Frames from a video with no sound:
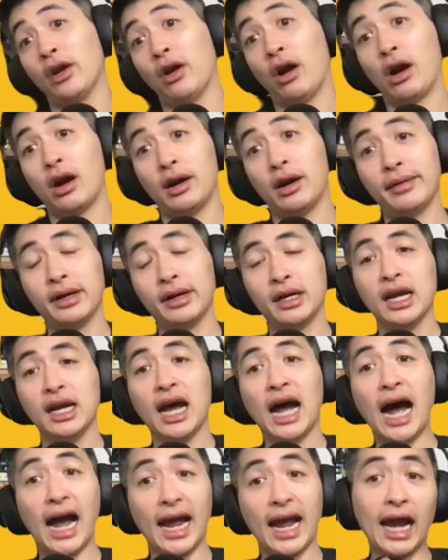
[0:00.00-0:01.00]
R.
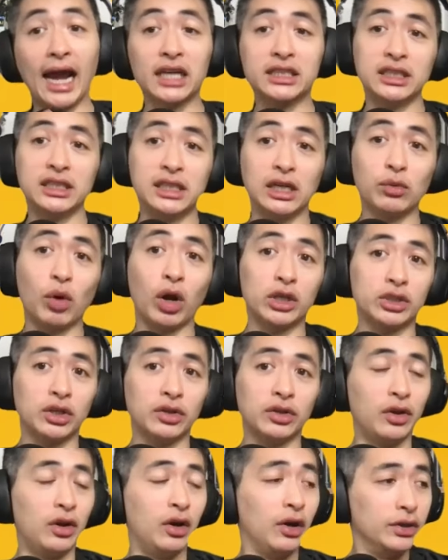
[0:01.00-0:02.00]
Yeah. I actually did watch it in
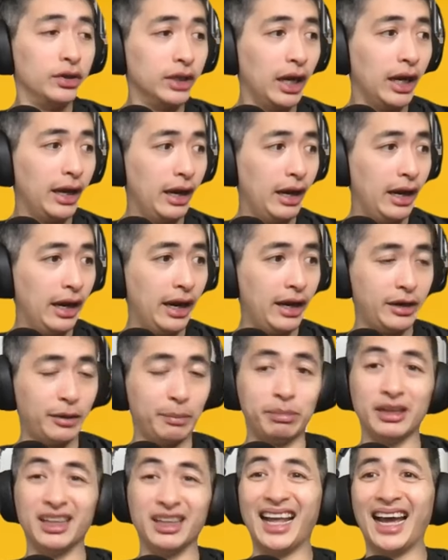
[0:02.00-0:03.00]
theaters. I, uh, had a
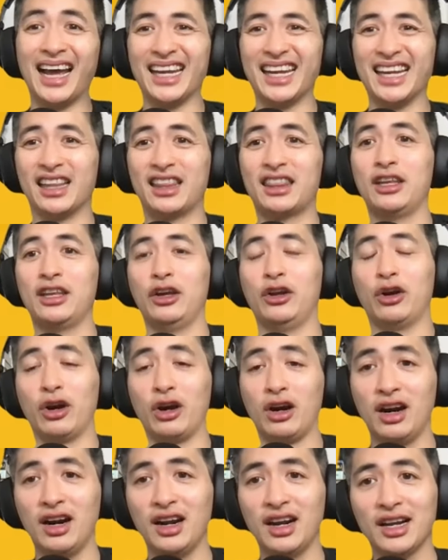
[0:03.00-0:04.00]
pliant
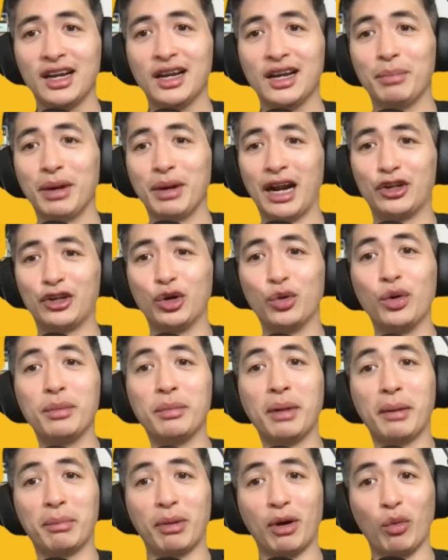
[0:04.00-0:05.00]
theater, but I do
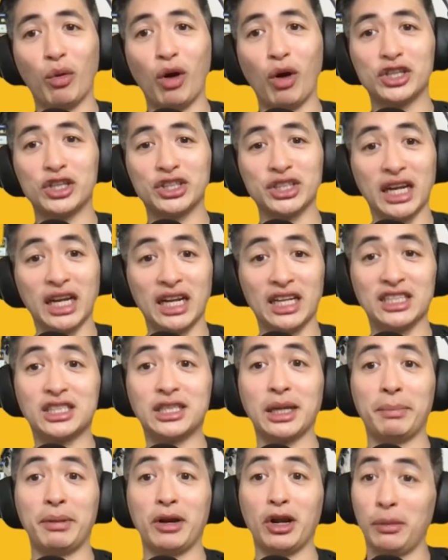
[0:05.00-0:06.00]
remember watching it and
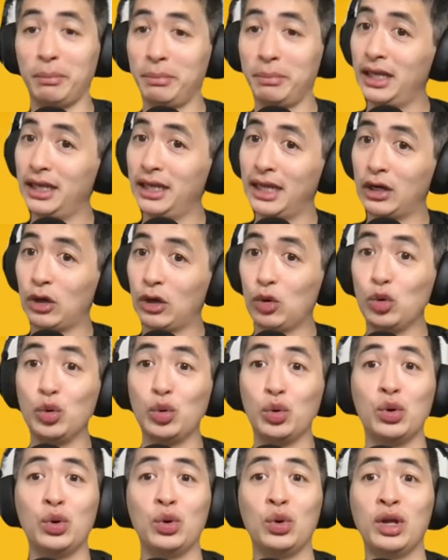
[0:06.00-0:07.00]
stepping on and being like,
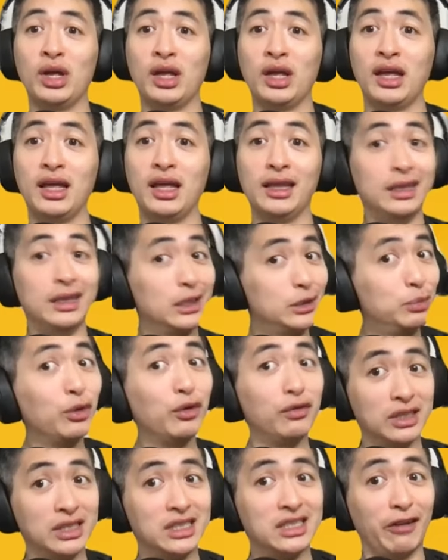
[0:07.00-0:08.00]
ooh, this
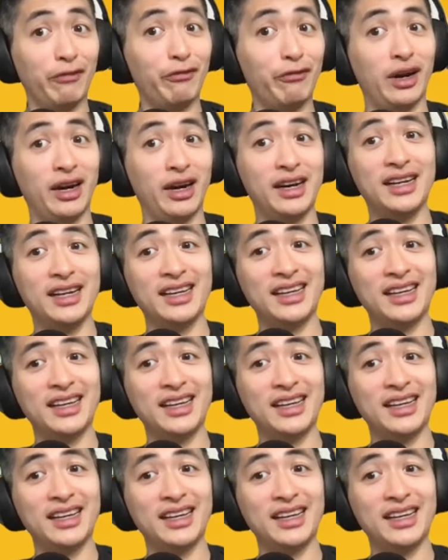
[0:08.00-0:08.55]
movie's different.